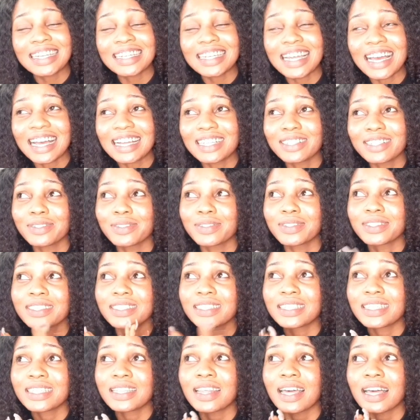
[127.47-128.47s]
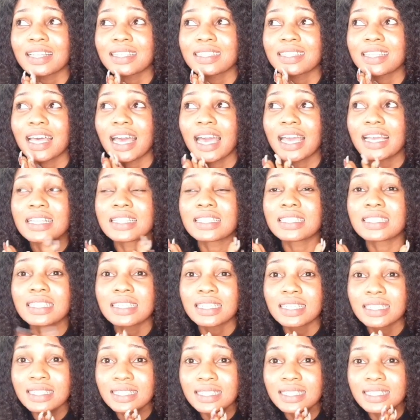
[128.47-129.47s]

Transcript: and you see that I didn't